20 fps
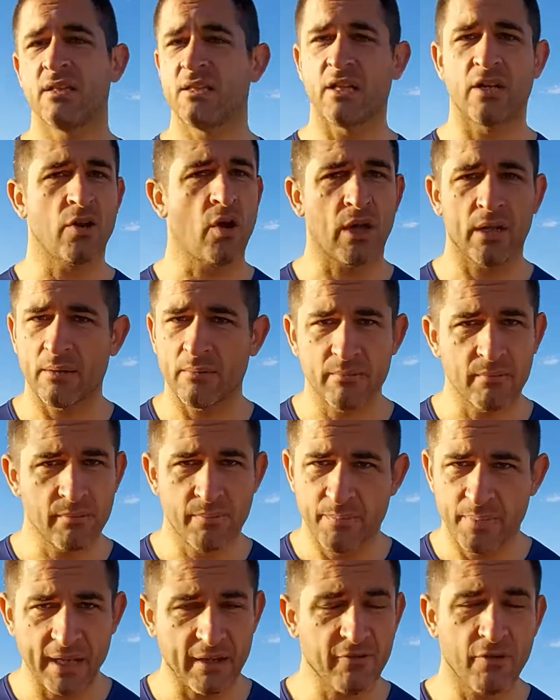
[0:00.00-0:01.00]
They're not
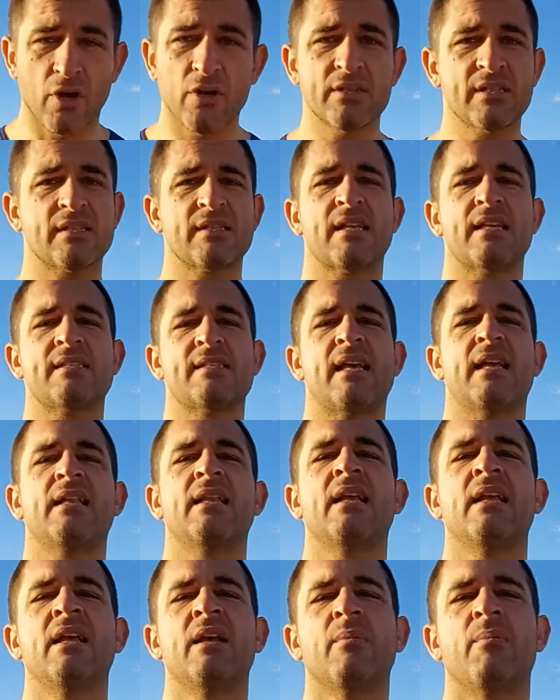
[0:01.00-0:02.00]
big roads, as I said,
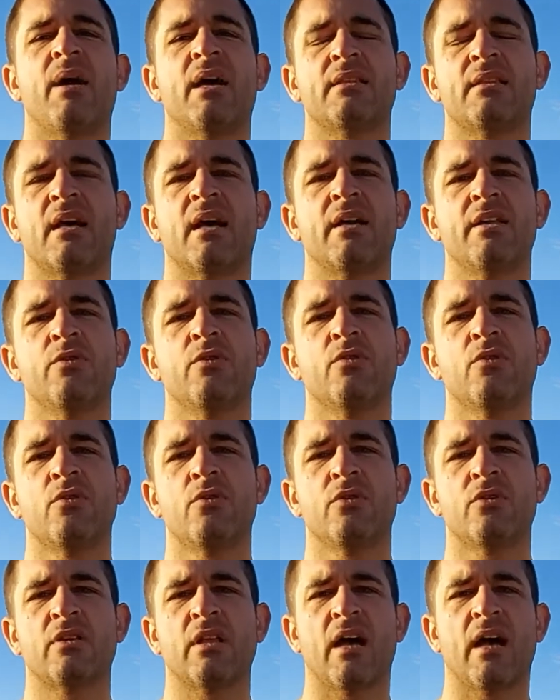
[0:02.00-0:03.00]
but you
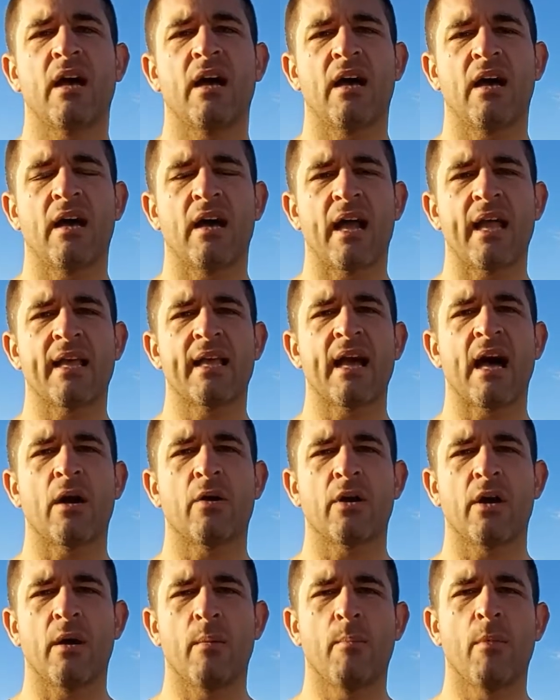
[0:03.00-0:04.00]
could
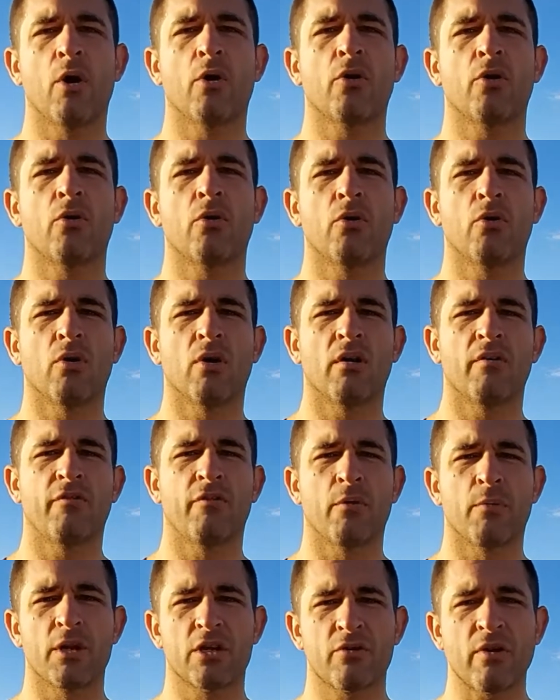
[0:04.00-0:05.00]
encounter a moto or a
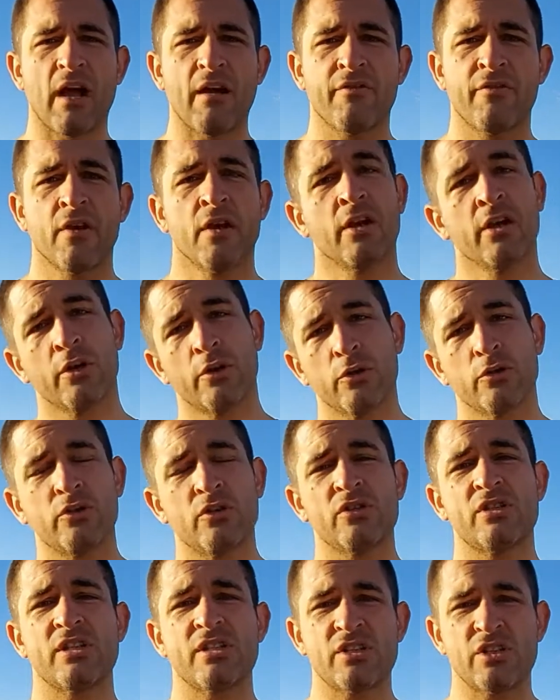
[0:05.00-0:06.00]
four-wheel drive. Good
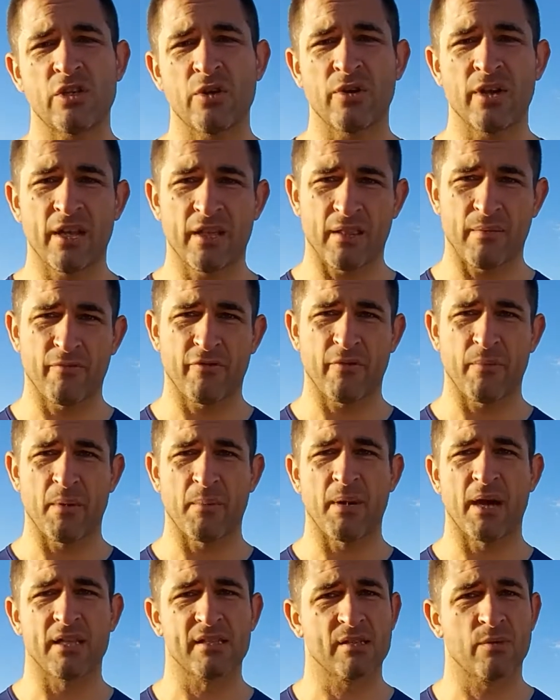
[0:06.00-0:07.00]
news is you hear them from a
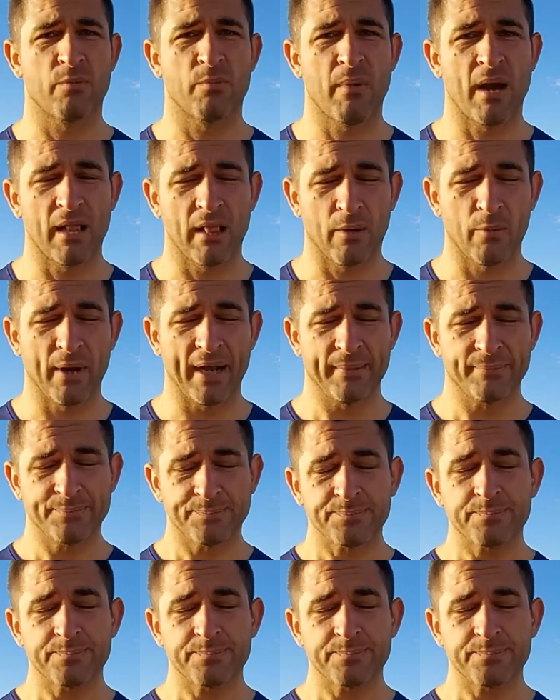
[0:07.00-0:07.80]
mile away.